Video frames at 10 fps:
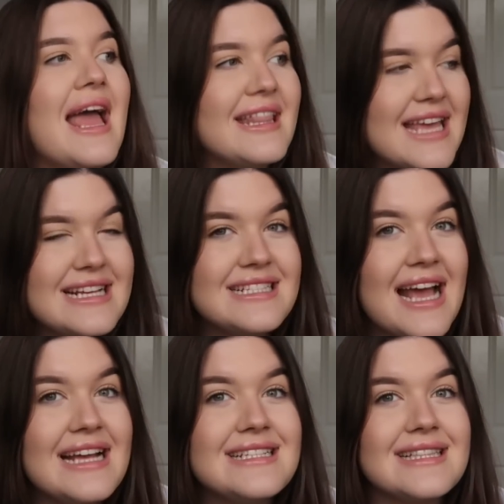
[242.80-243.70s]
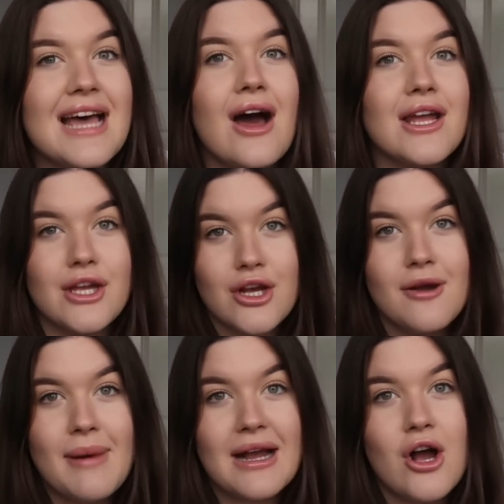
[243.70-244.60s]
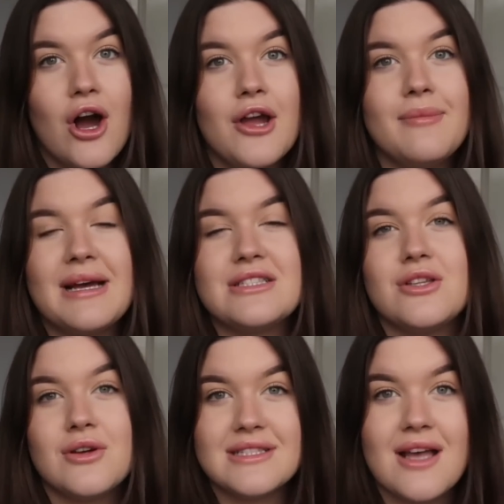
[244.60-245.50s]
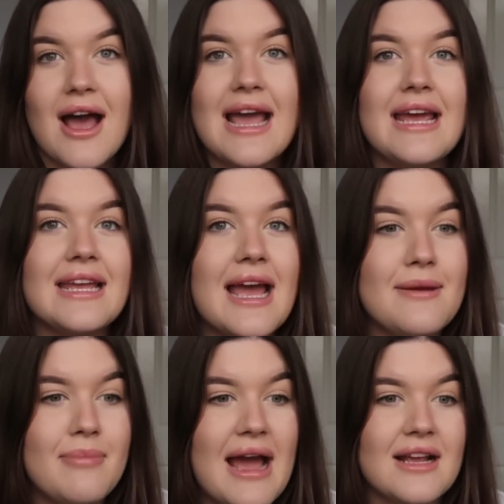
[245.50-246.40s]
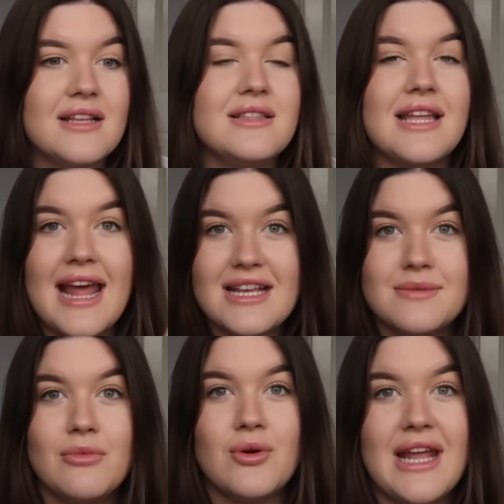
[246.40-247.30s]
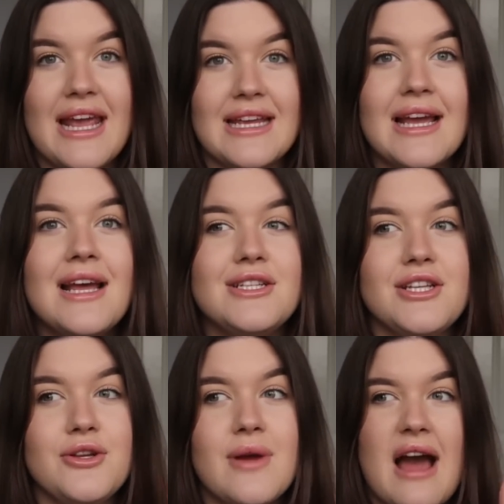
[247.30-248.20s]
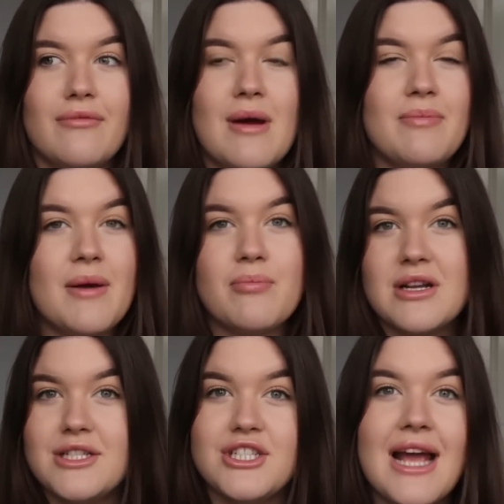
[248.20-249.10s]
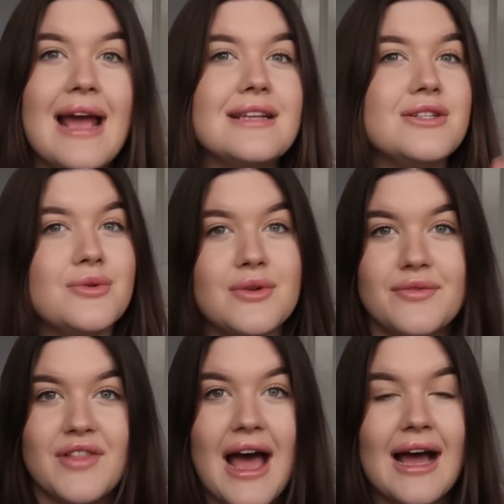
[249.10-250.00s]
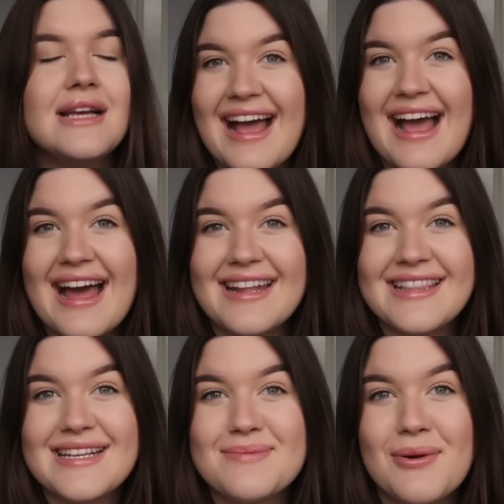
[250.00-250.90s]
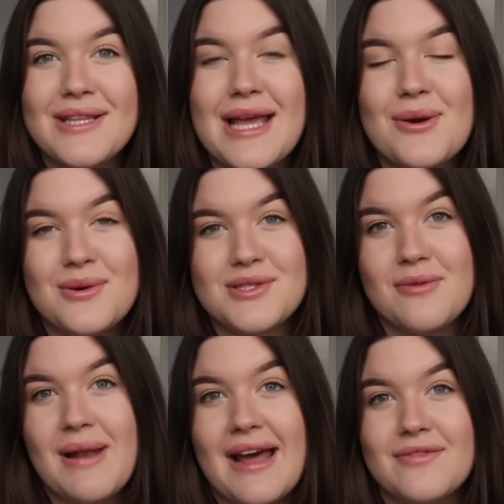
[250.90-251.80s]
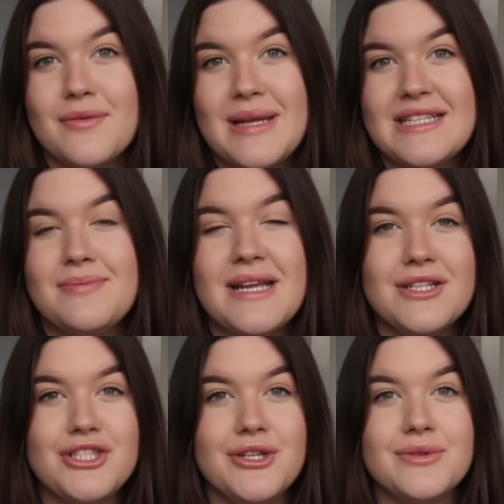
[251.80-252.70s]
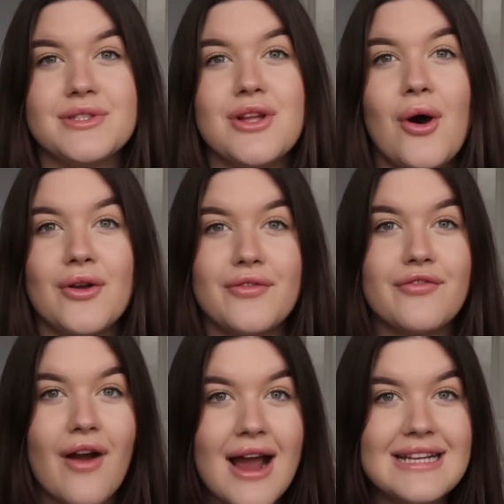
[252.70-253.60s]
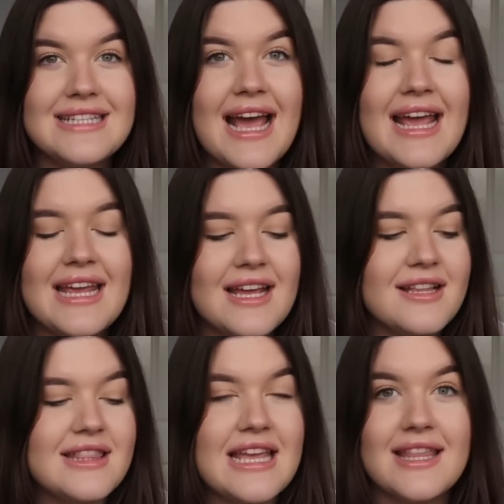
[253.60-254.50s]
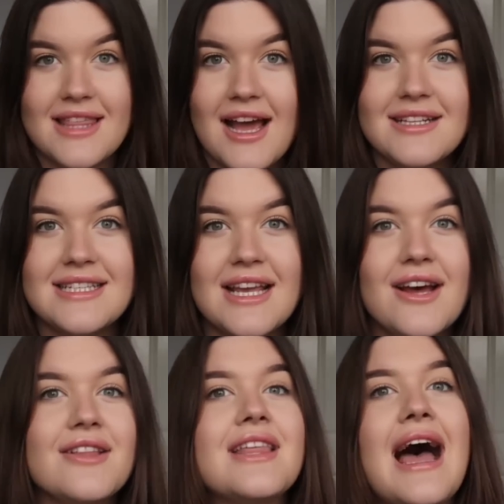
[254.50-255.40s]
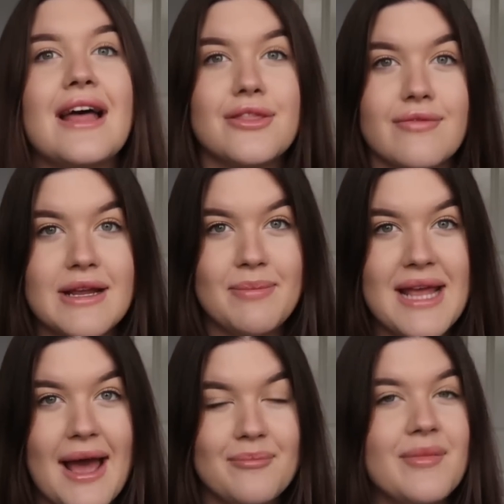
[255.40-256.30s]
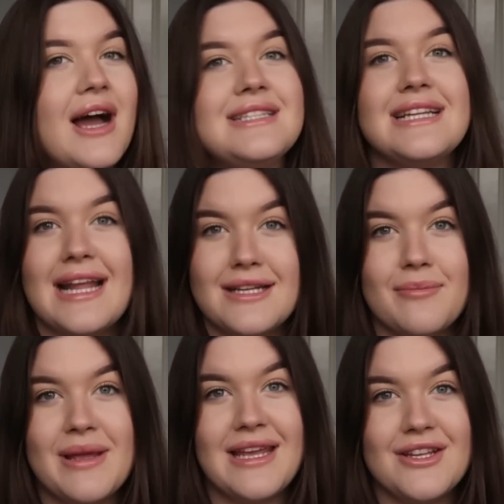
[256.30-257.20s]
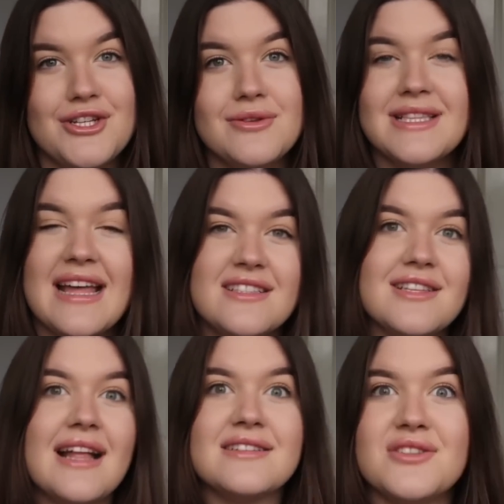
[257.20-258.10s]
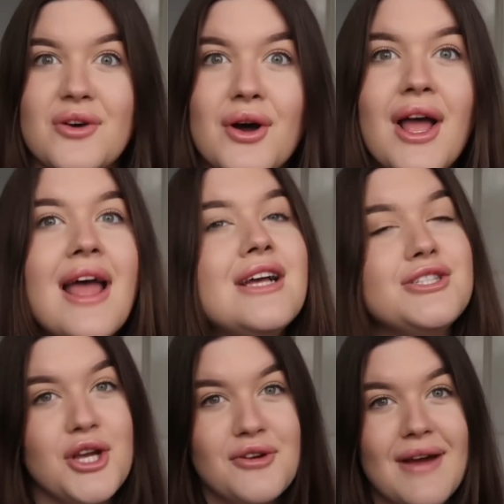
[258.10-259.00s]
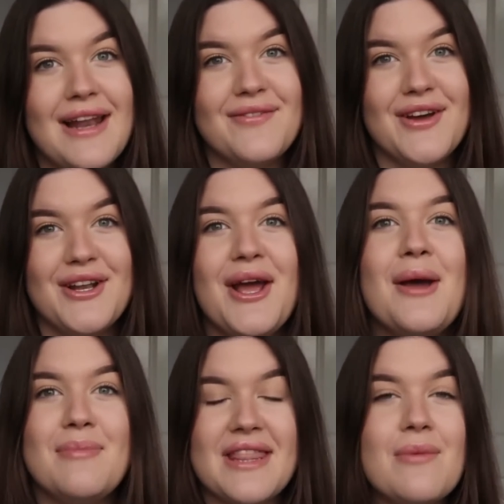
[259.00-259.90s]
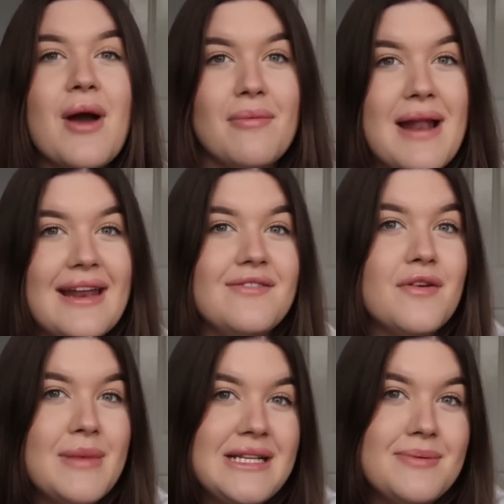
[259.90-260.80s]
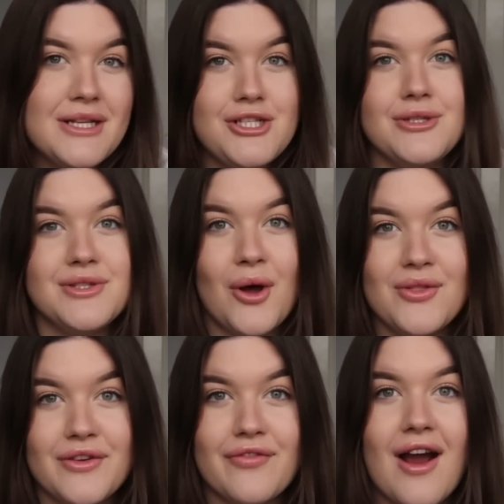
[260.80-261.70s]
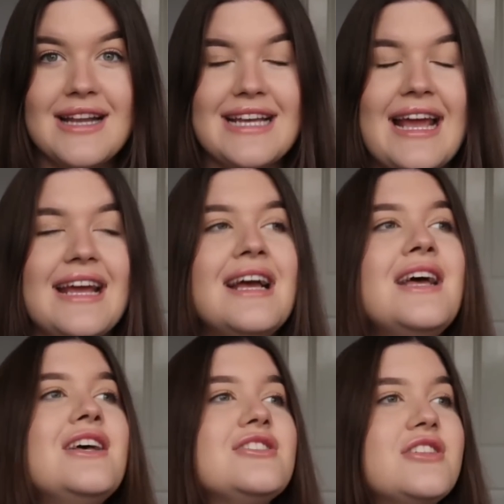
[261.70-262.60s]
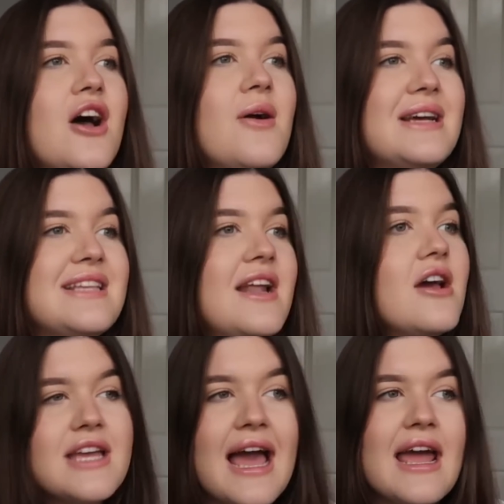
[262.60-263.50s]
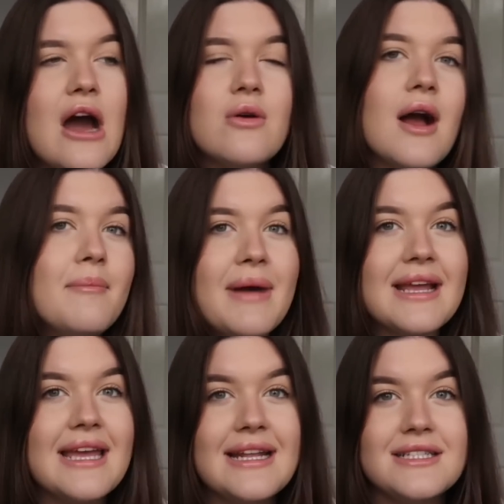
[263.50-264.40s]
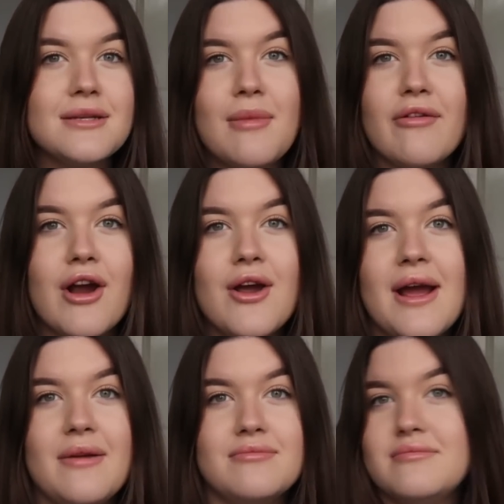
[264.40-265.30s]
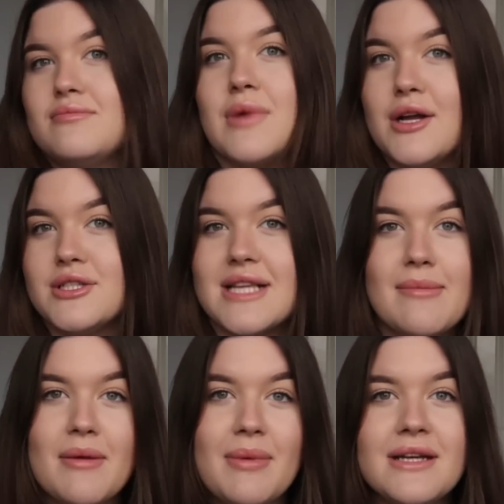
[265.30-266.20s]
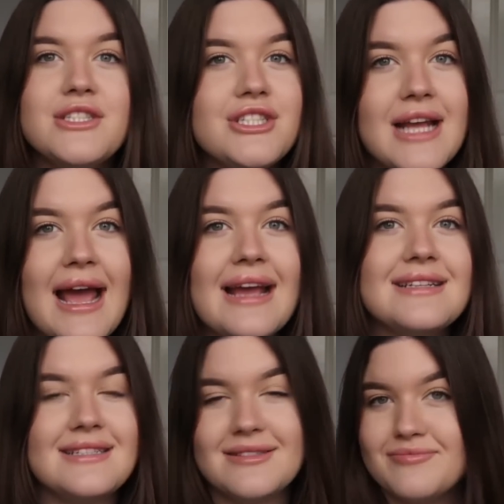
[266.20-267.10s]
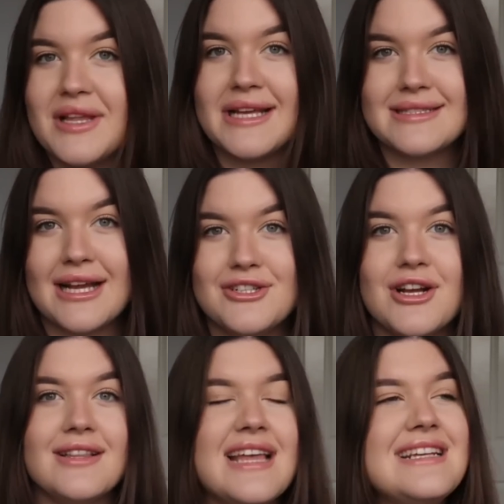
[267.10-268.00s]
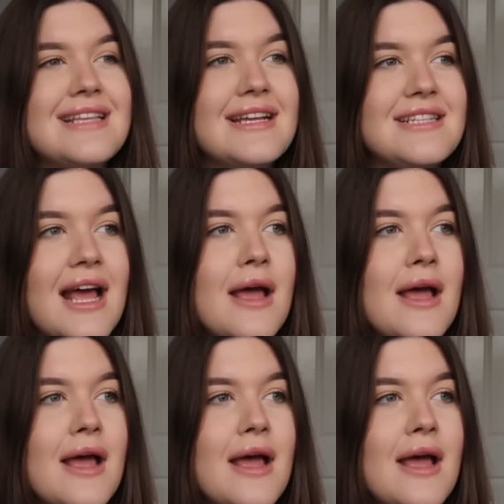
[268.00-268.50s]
They said that I could go back home as long as I came back the next morning to have my blood pressure checked and all of that. And at this point they also planned for me to be induced on Friday the 30th at 3 PM. I didn't end up being induced then, so that's not too relevant, but they were planning for me to be induced on the Friday. So I said, okay, I'll come back in tomorrow and I'll just get my bloods checked, etc. They said,